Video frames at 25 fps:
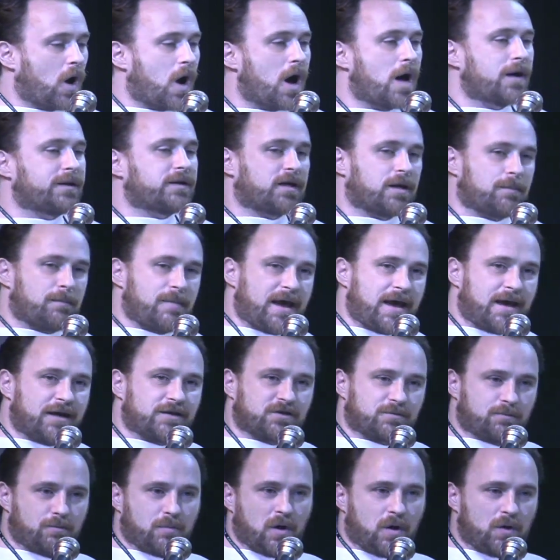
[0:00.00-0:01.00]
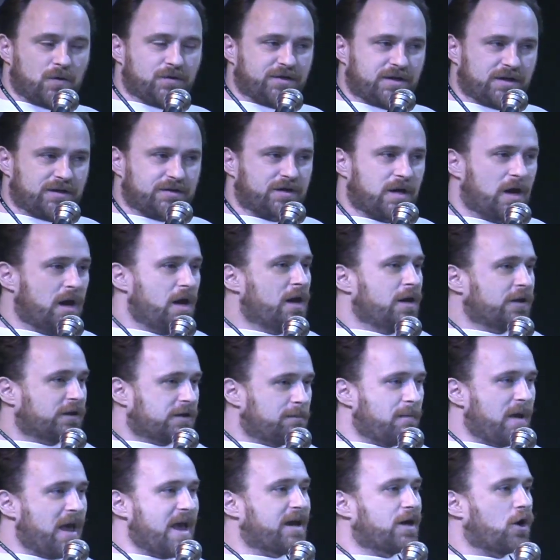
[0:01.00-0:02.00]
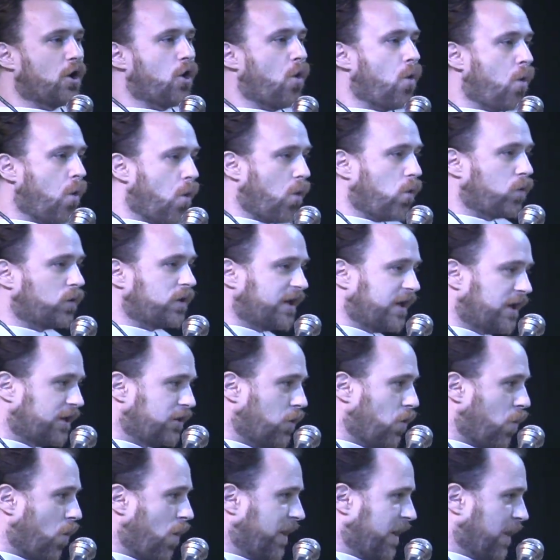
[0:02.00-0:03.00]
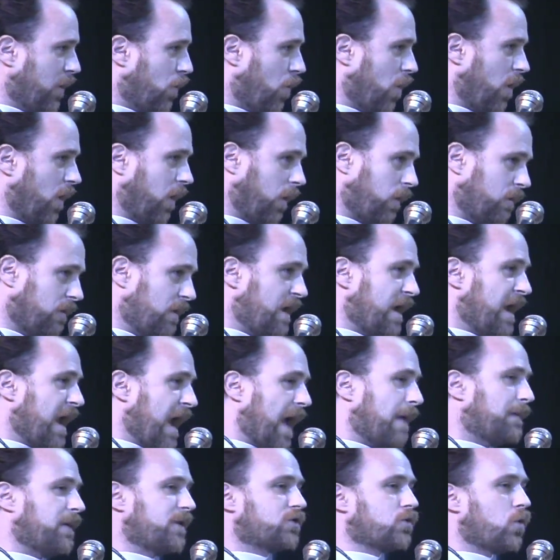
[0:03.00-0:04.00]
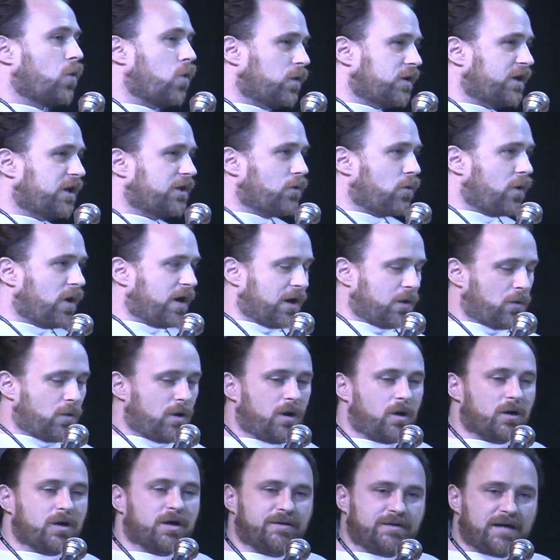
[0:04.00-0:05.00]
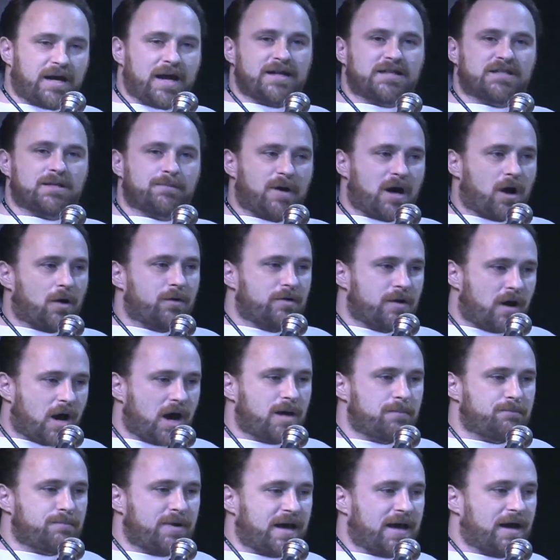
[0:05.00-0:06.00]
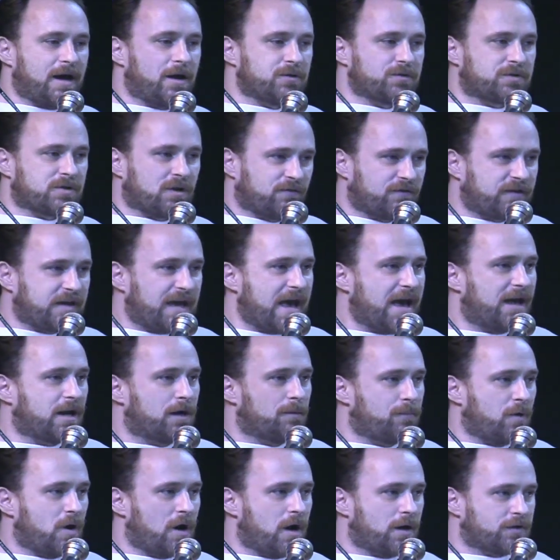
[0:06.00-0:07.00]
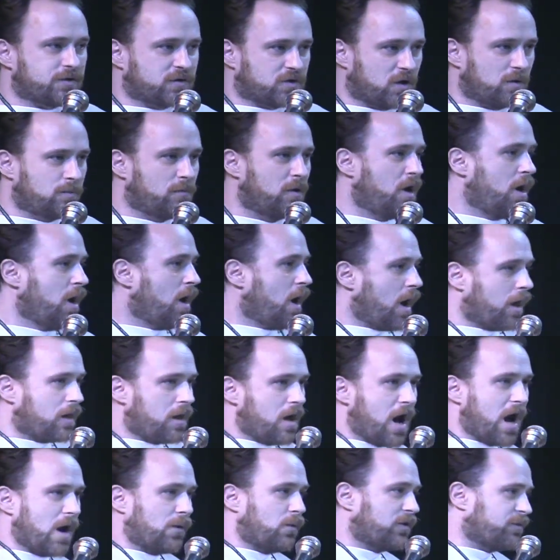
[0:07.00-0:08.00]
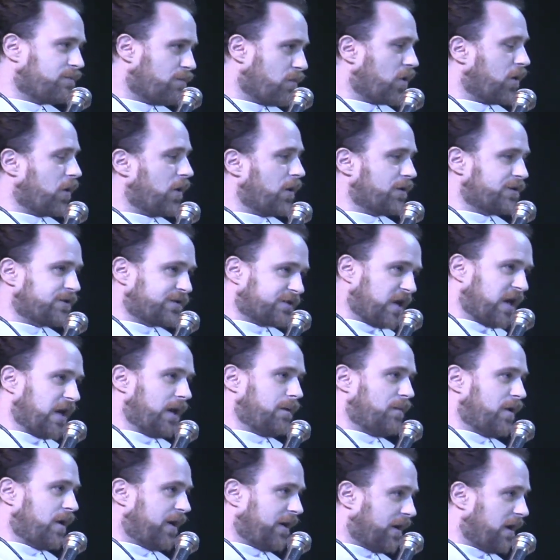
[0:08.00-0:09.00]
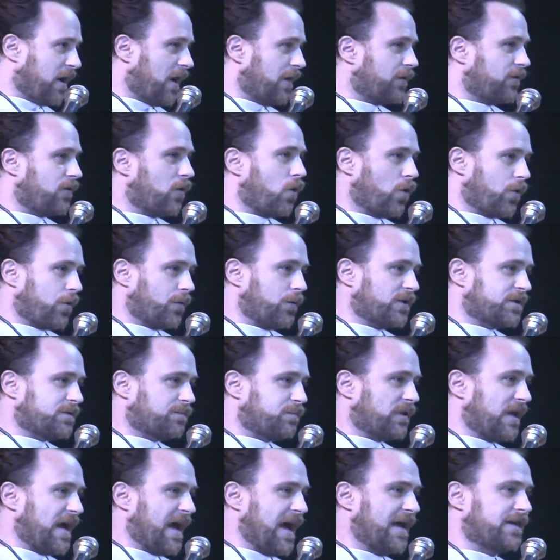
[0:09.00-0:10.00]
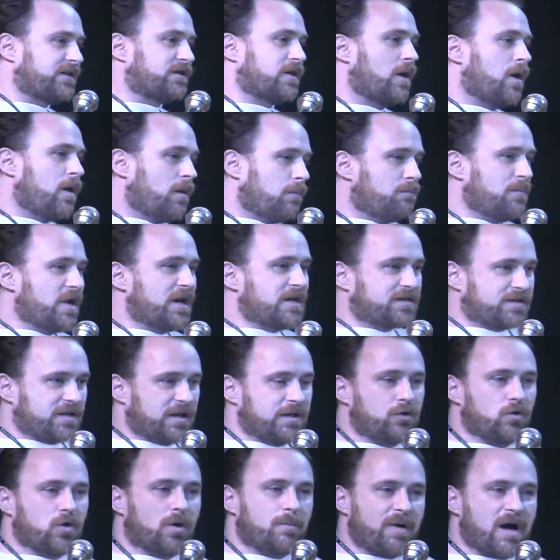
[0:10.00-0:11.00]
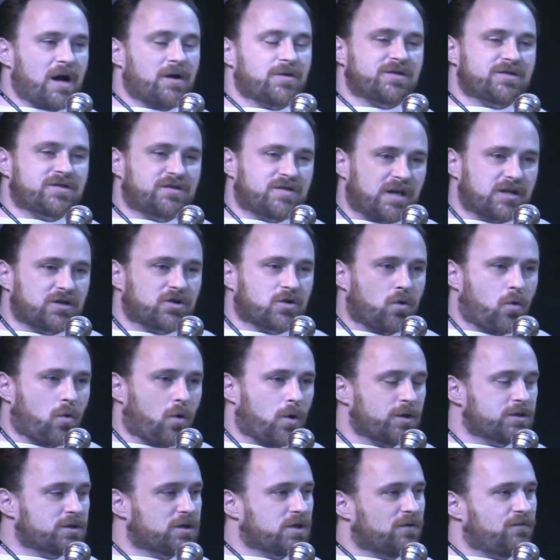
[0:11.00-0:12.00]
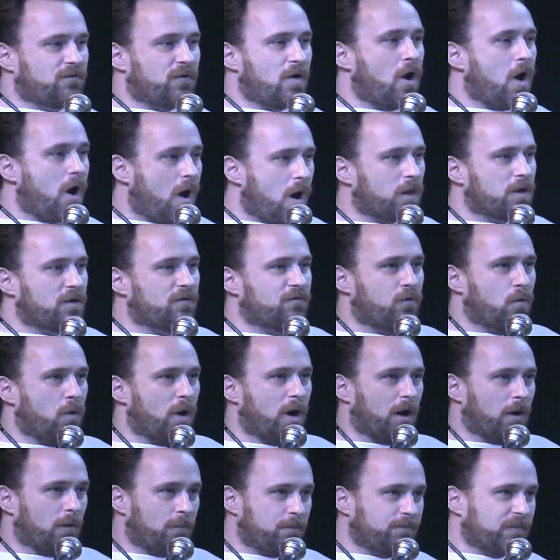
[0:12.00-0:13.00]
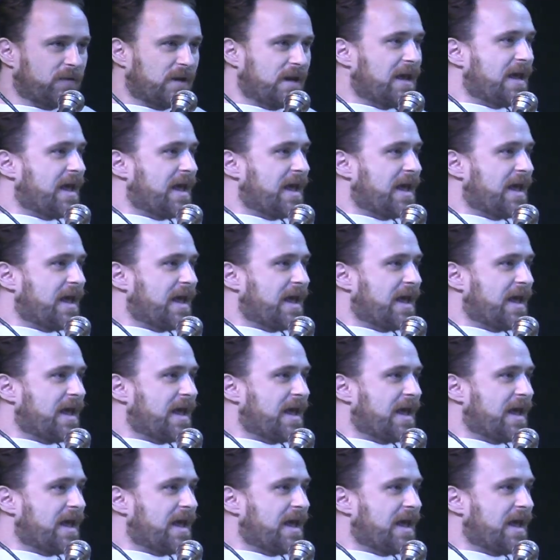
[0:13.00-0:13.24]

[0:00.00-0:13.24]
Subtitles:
God commands Moses to make a holy anointing oil. And this holy anointing oil contains about 9 pounds of cannabosum, along with myrrh, cinnamon, and other odorous plants, mixed into about 6 quarts of olive oil.